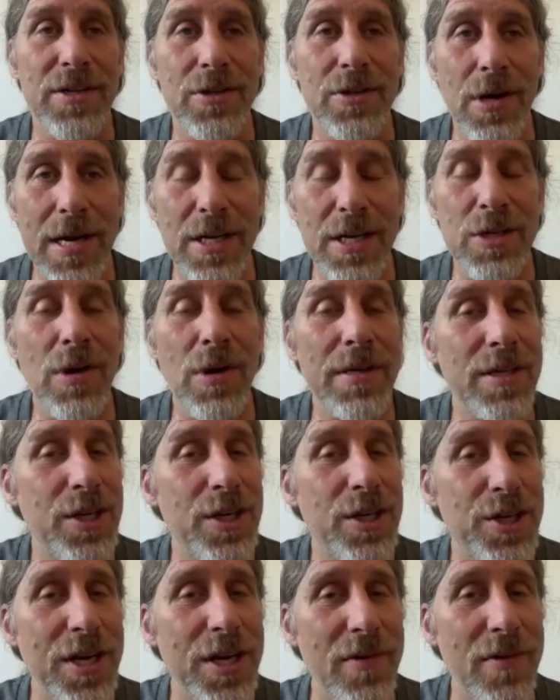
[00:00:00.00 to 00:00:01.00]
So I just wanted
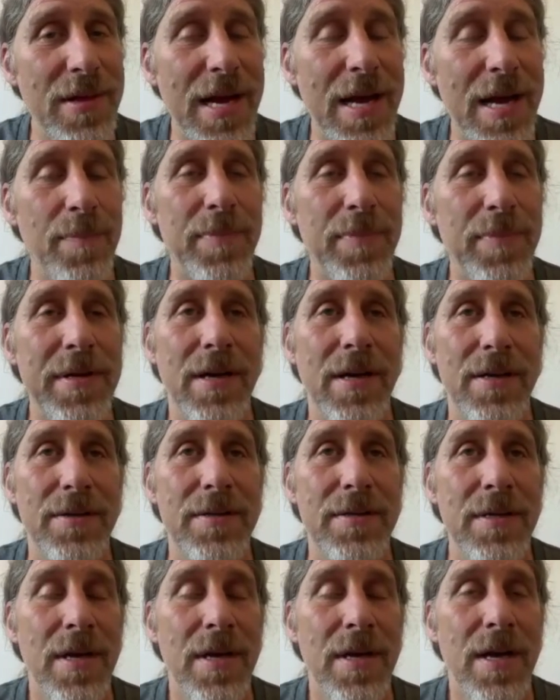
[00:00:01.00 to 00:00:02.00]
to share that
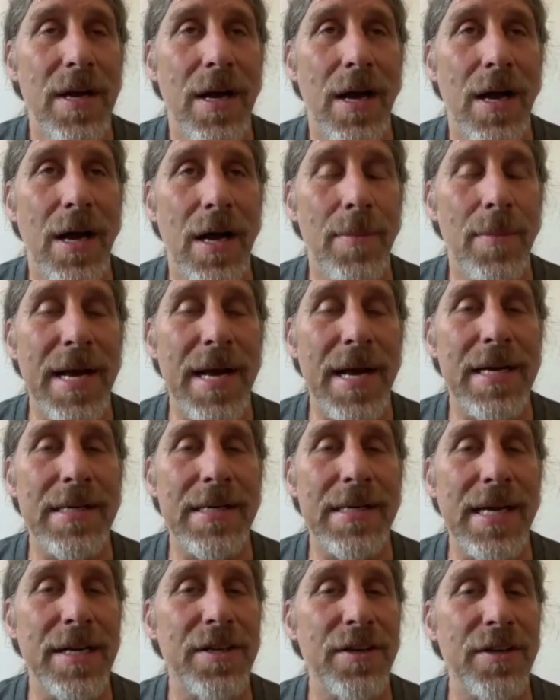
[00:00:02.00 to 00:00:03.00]
because I
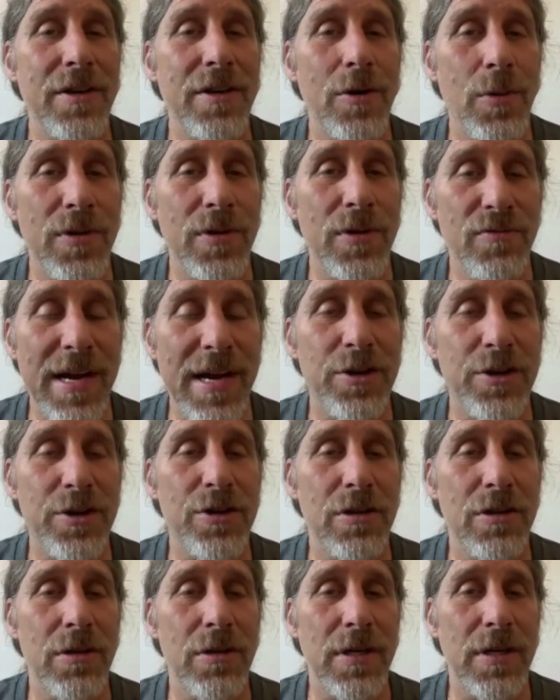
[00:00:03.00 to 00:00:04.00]
connected her with
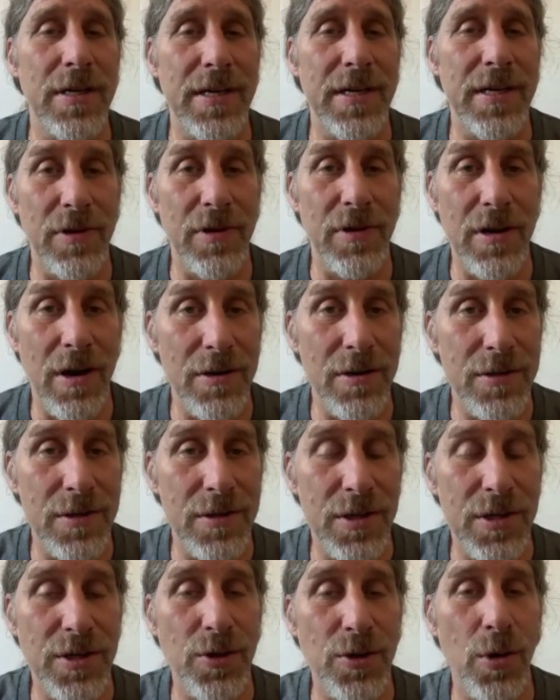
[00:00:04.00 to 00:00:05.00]
Rachel in regards
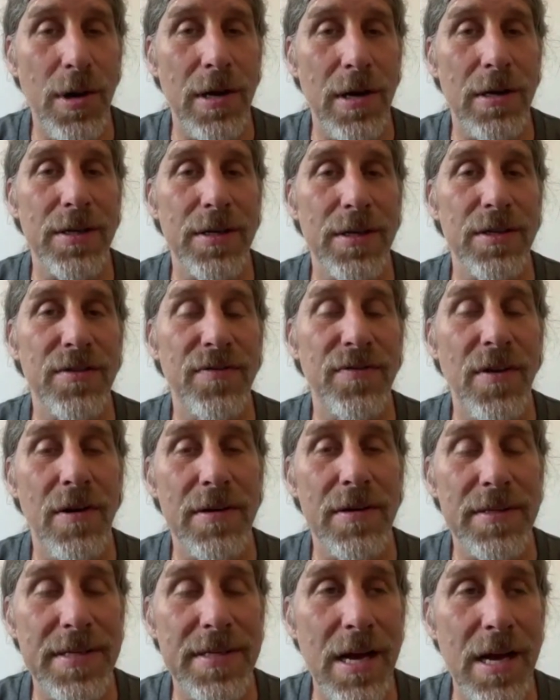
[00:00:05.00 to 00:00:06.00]
to soil and as
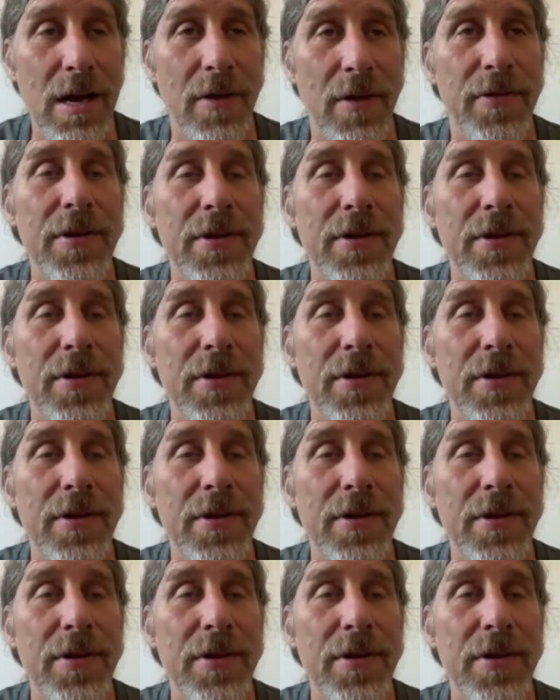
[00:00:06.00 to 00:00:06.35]
far as health.